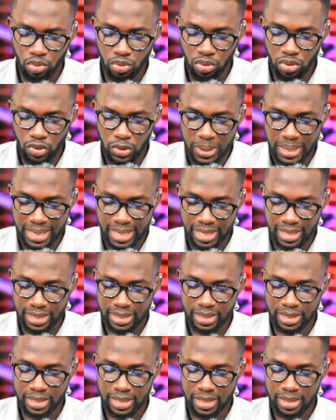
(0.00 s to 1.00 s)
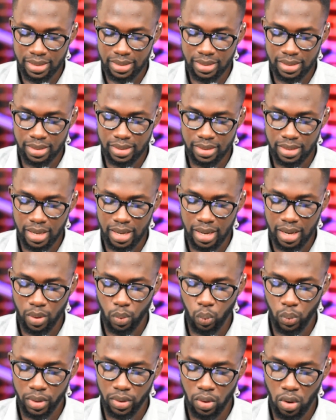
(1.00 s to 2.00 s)
do you think these
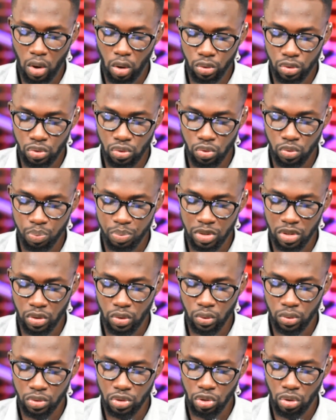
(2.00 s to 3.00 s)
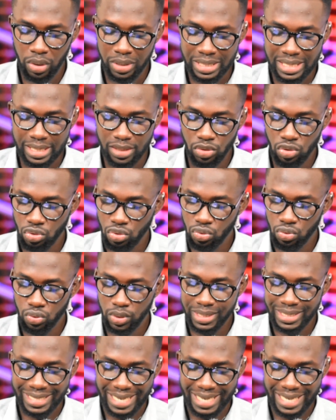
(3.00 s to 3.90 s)
will also be good choices too?